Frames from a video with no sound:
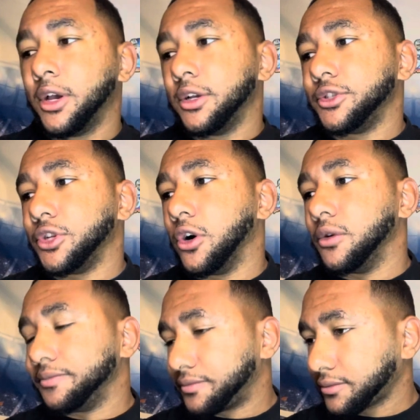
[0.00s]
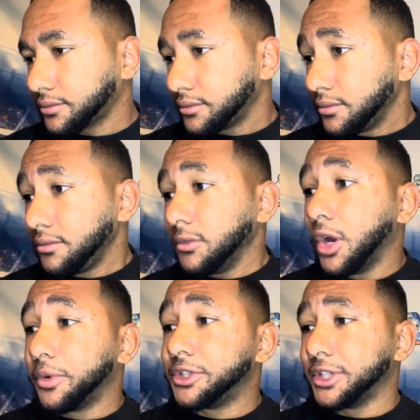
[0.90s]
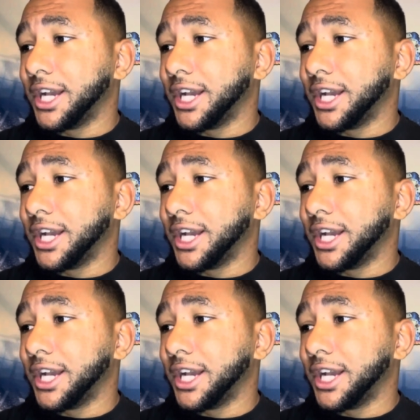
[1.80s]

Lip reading: So originally,